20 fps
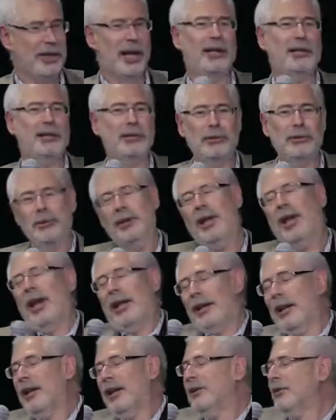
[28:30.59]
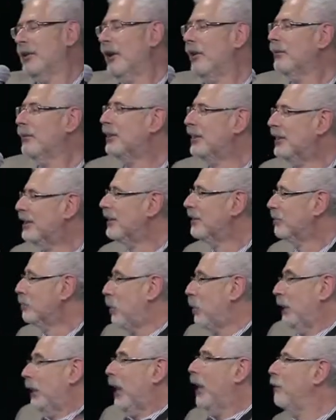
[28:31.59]
How do you do that? I don't know,
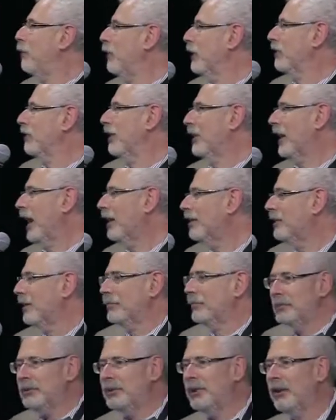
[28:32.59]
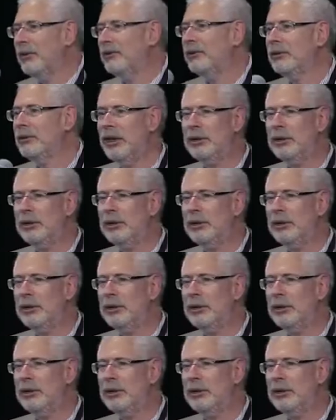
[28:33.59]
but I'll figure it out.